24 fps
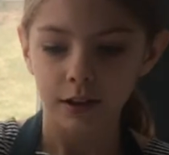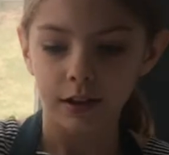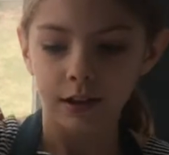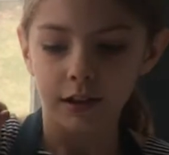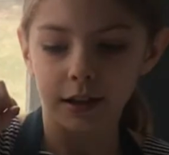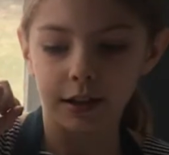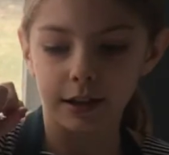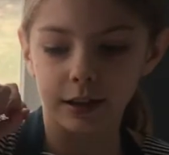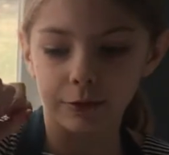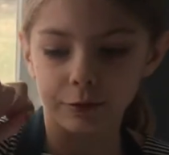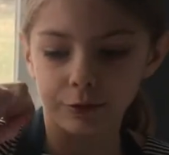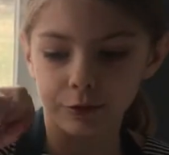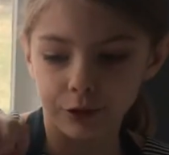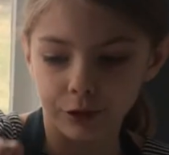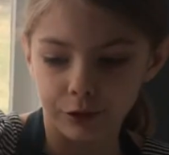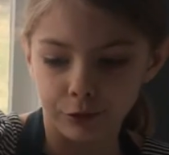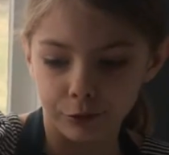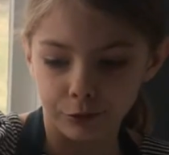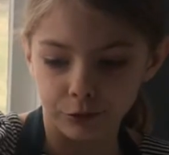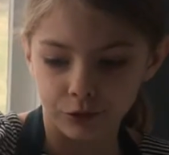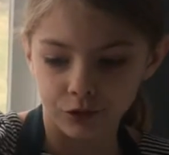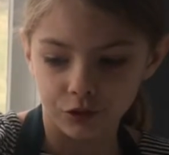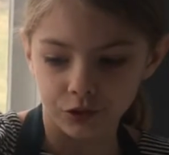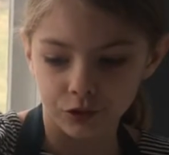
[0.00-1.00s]
and then we
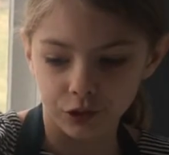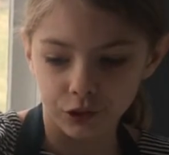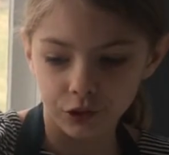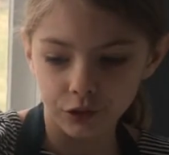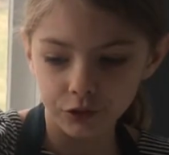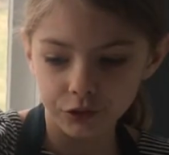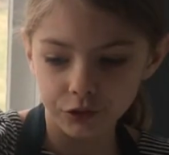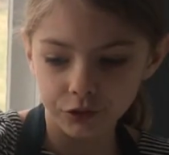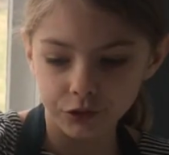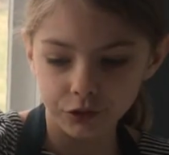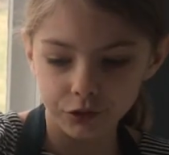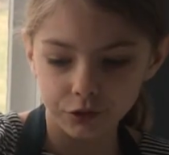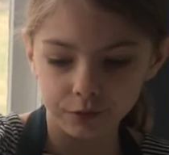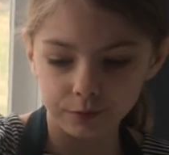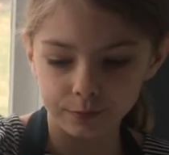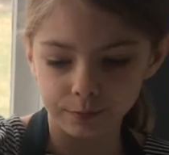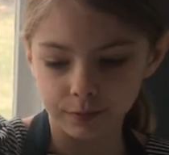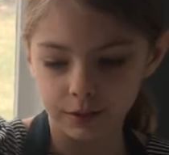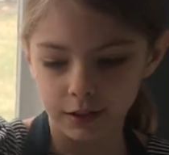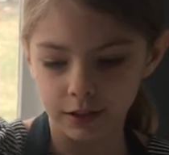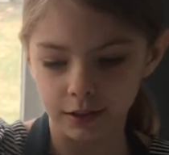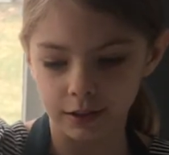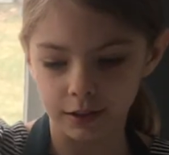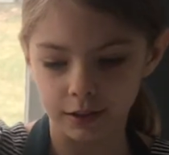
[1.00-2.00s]
use salt,
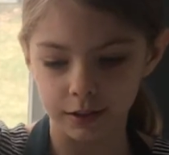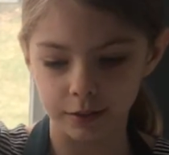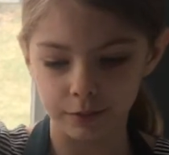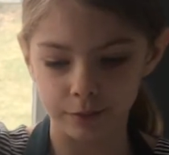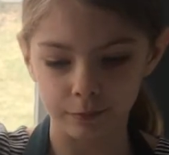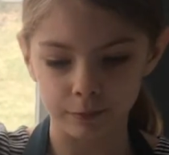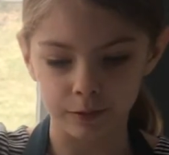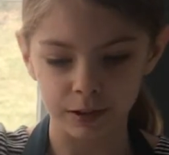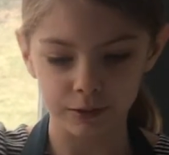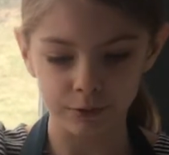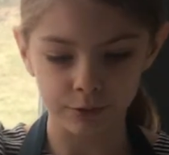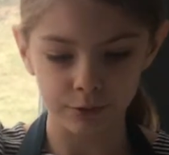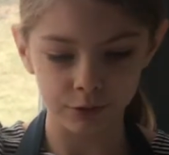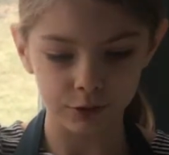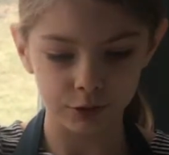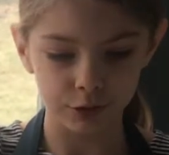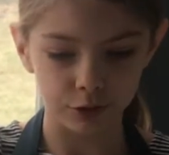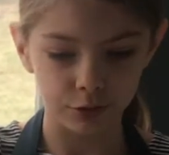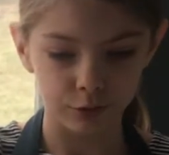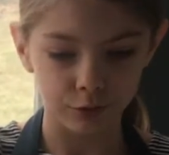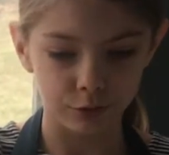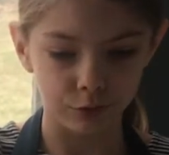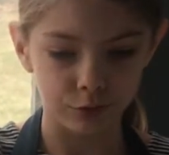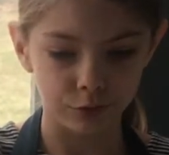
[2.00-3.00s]
and then we will
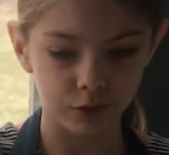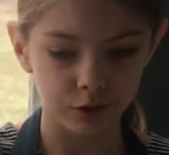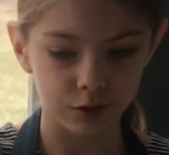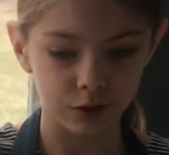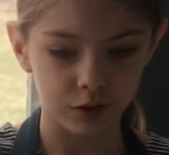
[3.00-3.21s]
use